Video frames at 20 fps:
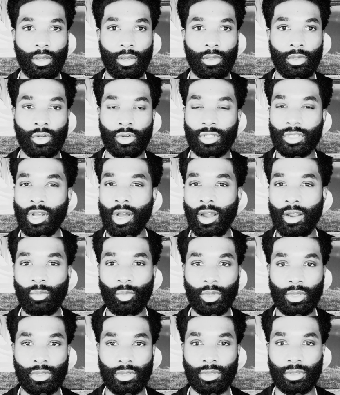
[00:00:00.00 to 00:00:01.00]
you're
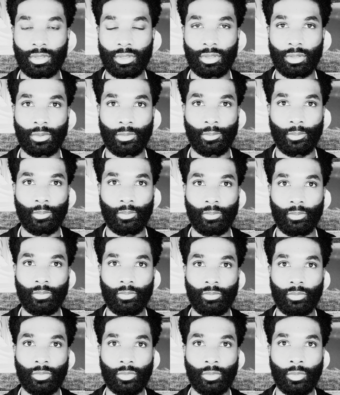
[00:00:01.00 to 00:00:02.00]
timeless,
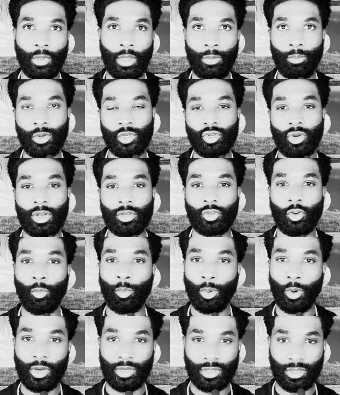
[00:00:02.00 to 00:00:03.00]
but you're also
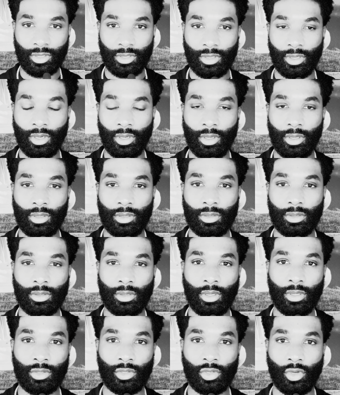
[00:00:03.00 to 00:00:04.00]
precious to us.
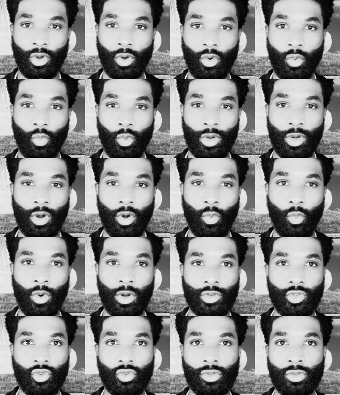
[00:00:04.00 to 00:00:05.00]
And so we don't
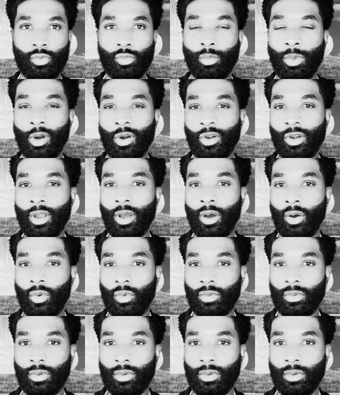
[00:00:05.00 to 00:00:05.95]
want you to burn out.